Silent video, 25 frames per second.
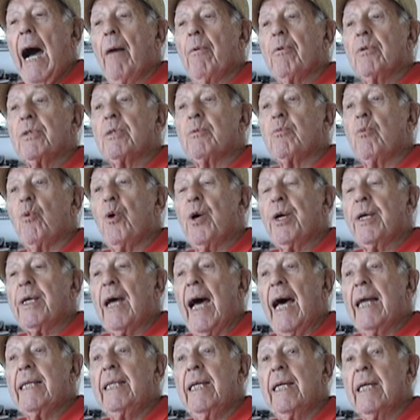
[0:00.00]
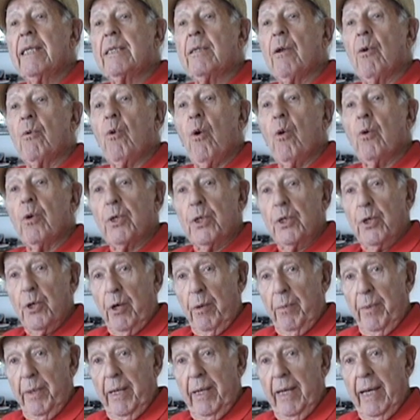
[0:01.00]
I did the roller
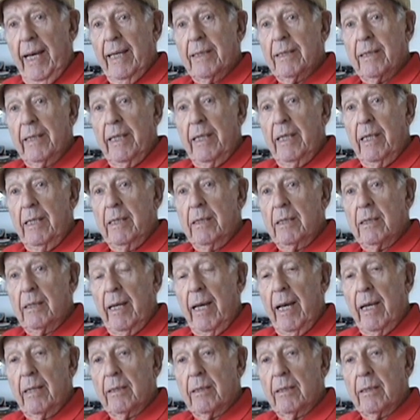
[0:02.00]
derby at the east